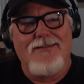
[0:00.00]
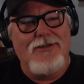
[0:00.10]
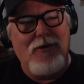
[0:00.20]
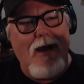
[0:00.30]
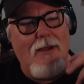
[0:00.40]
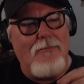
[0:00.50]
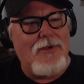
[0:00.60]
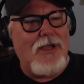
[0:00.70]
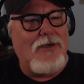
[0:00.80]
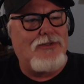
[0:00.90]
New album,
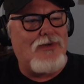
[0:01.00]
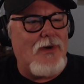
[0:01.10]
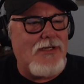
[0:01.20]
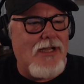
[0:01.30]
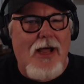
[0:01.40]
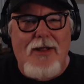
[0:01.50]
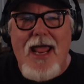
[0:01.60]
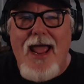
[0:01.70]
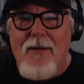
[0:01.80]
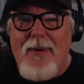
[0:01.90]
Ghost Stories, out uh,
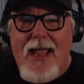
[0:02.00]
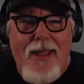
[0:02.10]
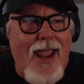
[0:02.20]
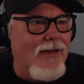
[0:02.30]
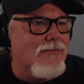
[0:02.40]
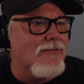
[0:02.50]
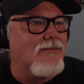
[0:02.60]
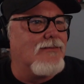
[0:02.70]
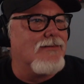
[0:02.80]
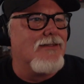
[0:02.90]
now, baby!
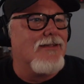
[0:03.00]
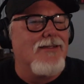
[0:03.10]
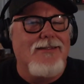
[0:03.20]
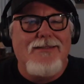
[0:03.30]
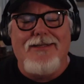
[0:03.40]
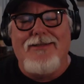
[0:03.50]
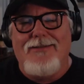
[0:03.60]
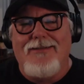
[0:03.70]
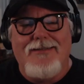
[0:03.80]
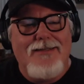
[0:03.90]

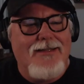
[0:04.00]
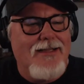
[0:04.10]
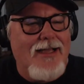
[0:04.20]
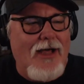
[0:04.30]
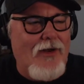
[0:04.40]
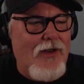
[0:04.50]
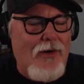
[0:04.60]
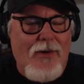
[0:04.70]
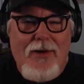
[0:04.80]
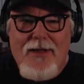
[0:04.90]
Dude, I don't
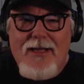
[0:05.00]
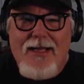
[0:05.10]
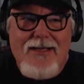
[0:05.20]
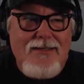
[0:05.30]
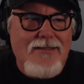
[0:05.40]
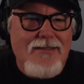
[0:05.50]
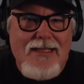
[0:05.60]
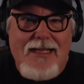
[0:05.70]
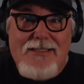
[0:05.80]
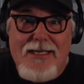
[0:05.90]
know.
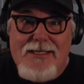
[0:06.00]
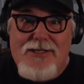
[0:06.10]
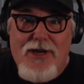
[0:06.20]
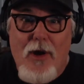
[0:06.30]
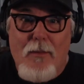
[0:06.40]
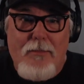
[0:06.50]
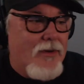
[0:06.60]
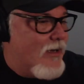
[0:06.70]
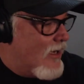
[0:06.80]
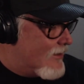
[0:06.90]
That's it's dope.
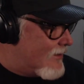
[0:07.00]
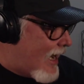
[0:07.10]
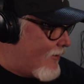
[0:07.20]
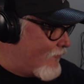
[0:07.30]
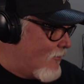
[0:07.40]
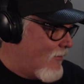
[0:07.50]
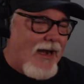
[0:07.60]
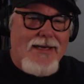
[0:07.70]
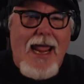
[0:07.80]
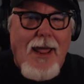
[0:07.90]
Aside from
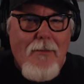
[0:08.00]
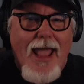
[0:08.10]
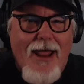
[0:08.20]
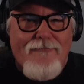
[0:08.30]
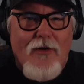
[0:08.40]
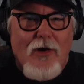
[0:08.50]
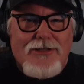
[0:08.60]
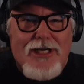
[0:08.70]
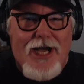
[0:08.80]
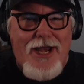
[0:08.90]
my damn
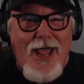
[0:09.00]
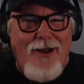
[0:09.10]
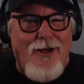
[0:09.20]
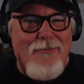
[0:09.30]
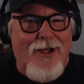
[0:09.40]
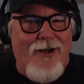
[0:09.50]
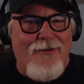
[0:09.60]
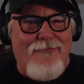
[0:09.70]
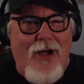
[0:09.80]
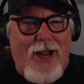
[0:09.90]
headphones cutting out on me all
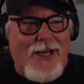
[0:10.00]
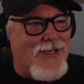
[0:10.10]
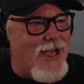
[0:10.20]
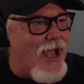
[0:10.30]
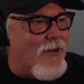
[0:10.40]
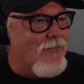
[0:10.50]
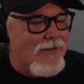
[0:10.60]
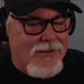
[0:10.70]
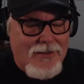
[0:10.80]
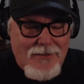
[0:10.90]
the fucking time.
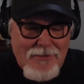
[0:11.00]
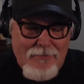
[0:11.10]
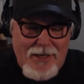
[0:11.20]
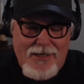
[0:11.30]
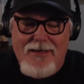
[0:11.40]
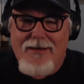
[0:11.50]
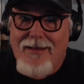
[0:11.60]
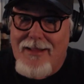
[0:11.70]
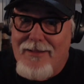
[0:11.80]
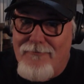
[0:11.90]
But
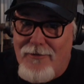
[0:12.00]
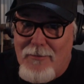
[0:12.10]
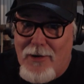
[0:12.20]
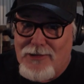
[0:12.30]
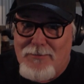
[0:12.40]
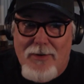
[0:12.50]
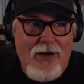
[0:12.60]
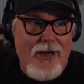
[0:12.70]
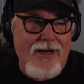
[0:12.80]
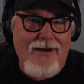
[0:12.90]
for the most
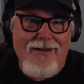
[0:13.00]
part,